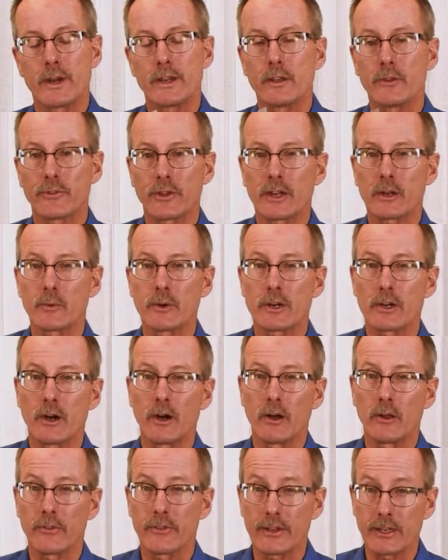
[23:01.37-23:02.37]
do you think we
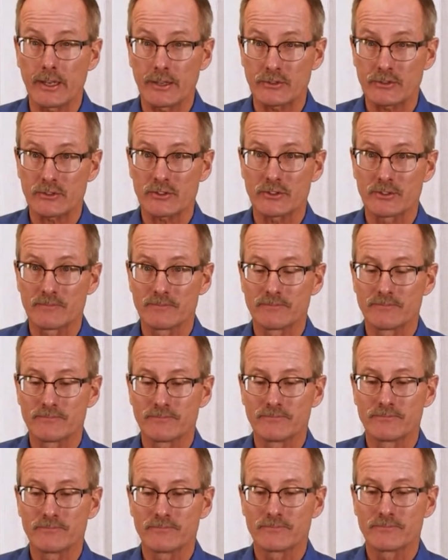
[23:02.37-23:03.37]
call this?
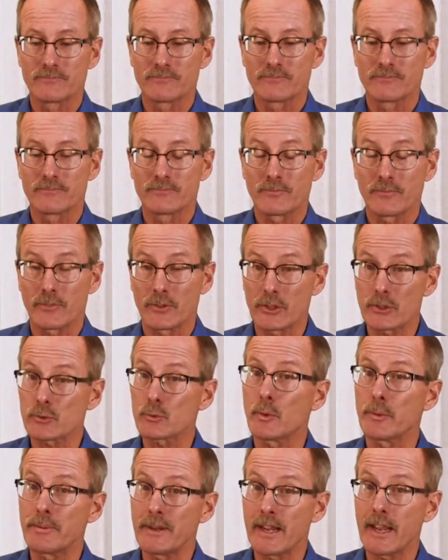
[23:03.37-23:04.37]

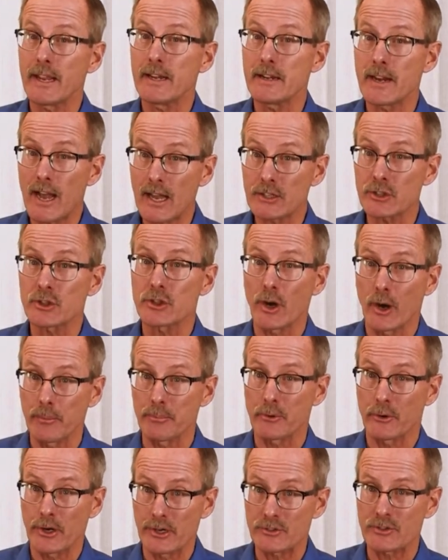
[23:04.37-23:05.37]
This would be a not
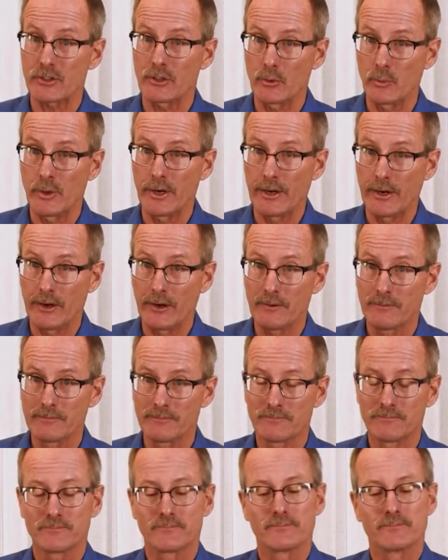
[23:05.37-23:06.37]
sharp-crested weir.
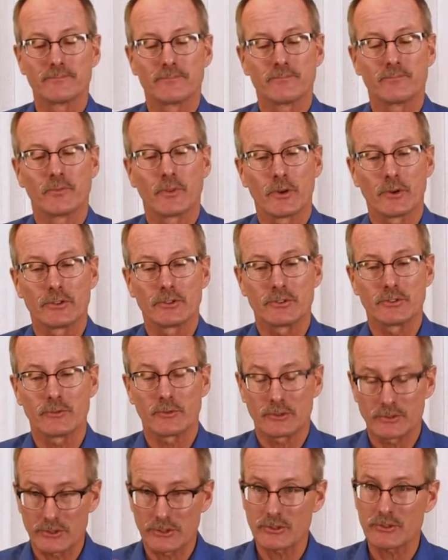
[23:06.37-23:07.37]

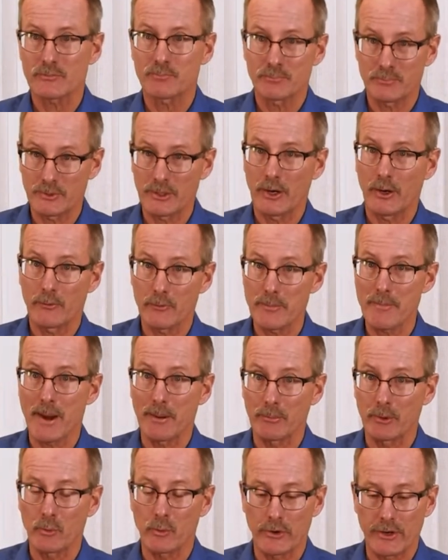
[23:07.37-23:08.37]
Just, you know,
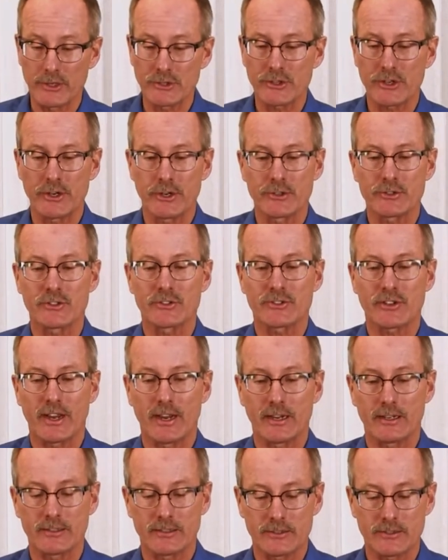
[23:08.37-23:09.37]
remember, we're engineers and
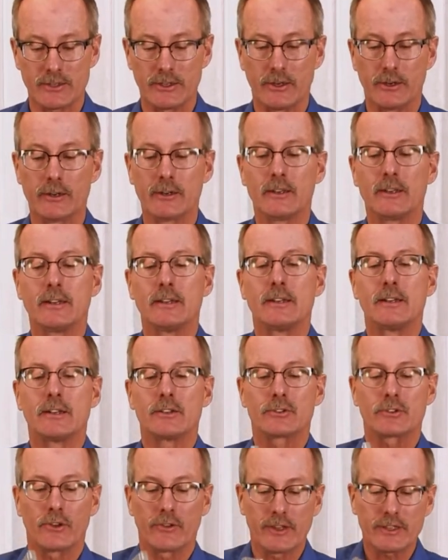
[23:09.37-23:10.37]
scientists here.
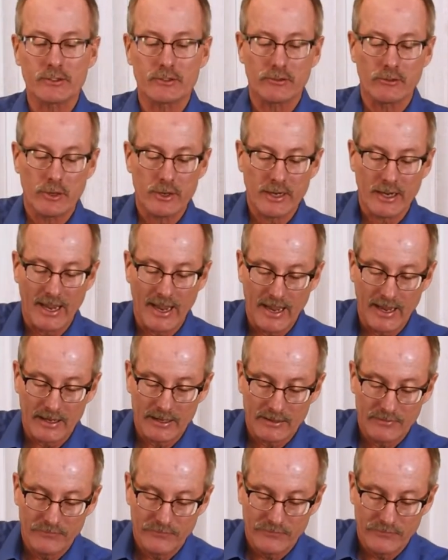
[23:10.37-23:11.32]
So let's look at